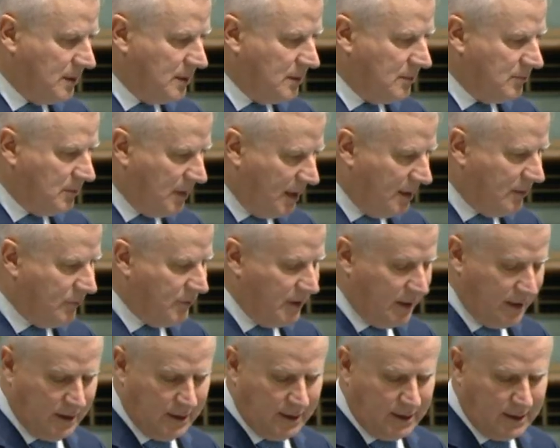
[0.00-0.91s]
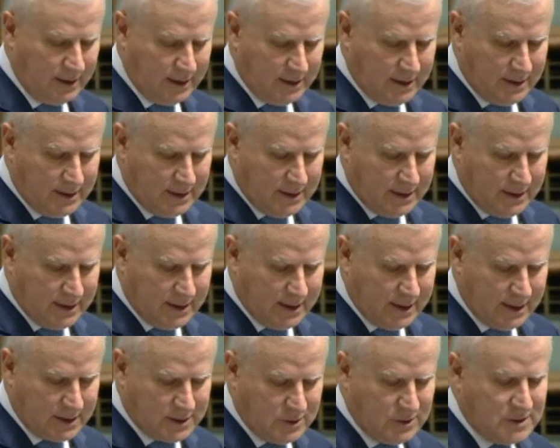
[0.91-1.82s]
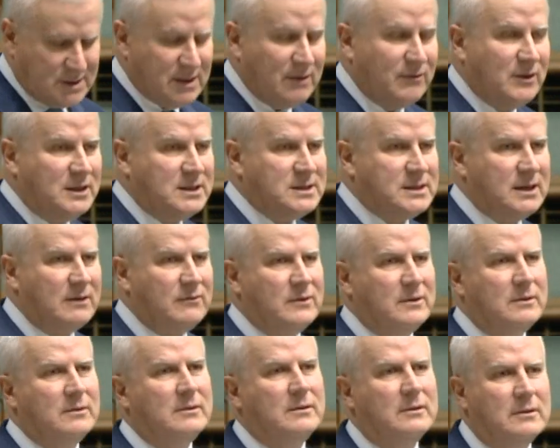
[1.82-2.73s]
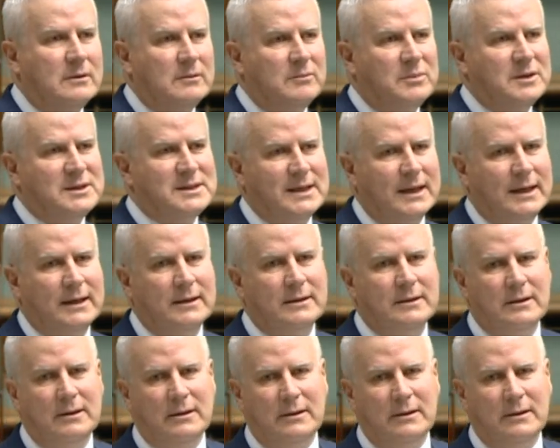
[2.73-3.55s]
May of that year, to 77%